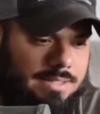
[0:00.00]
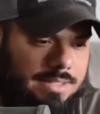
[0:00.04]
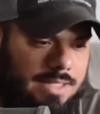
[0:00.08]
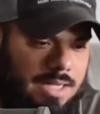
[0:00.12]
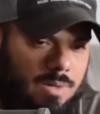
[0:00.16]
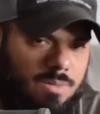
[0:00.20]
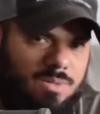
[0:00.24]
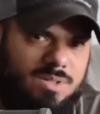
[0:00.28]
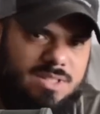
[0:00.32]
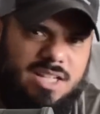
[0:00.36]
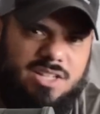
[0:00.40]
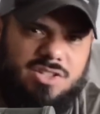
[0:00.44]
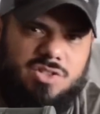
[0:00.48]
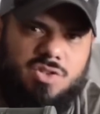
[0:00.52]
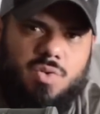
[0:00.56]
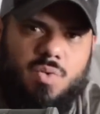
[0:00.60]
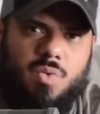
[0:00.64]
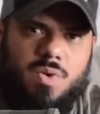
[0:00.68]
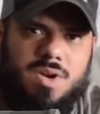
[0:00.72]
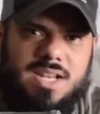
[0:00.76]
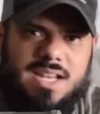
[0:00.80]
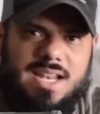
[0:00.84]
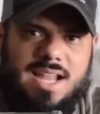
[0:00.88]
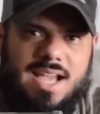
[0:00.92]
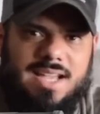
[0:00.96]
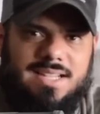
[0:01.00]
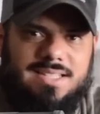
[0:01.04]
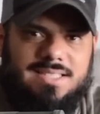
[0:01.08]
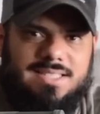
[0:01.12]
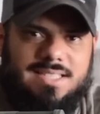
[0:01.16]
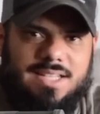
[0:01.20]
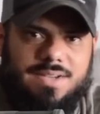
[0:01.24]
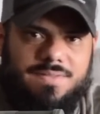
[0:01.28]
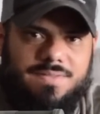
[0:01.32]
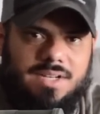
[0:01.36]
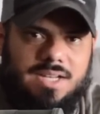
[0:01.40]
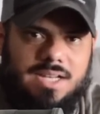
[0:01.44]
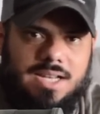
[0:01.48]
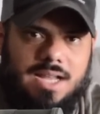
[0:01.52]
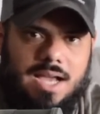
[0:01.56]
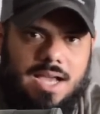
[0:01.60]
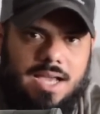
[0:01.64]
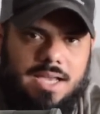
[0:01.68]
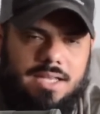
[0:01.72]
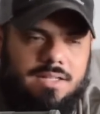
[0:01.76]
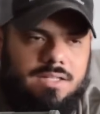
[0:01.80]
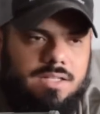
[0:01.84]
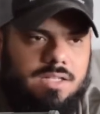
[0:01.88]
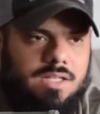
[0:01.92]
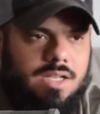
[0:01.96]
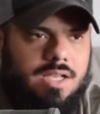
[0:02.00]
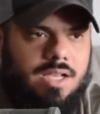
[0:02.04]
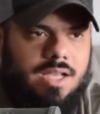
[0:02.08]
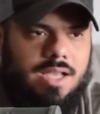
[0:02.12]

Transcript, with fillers: and I was at twenty-nine seventy-nine.